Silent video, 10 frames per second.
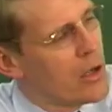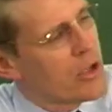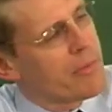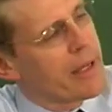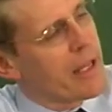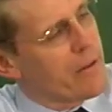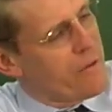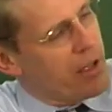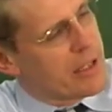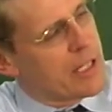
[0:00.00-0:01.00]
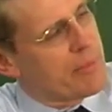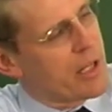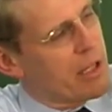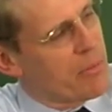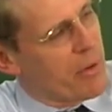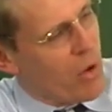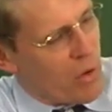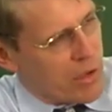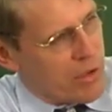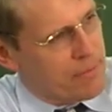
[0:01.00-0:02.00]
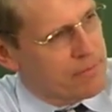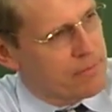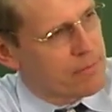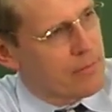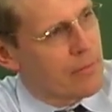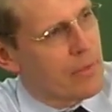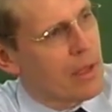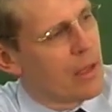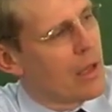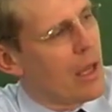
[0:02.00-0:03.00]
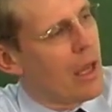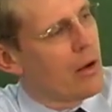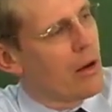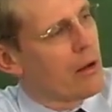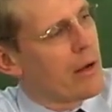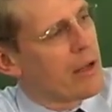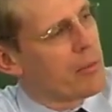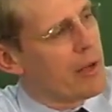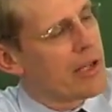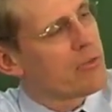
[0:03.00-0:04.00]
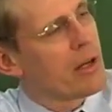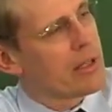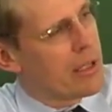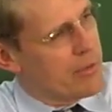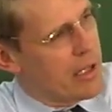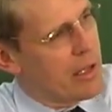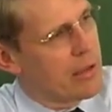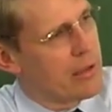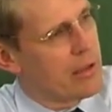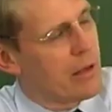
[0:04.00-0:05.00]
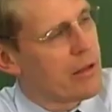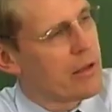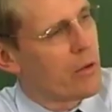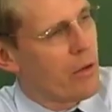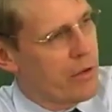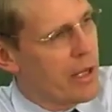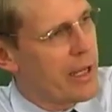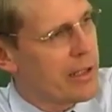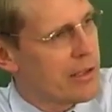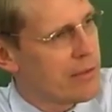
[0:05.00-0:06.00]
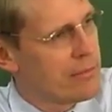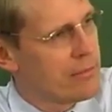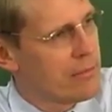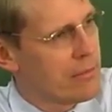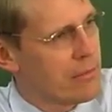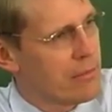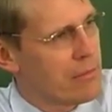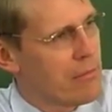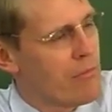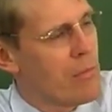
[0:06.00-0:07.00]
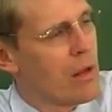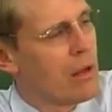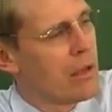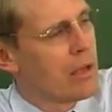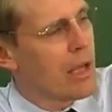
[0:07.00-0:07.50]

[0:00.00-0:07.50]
Earth's magnetic field dips in at the poles, and all around the place where it dips in are the northern lights. You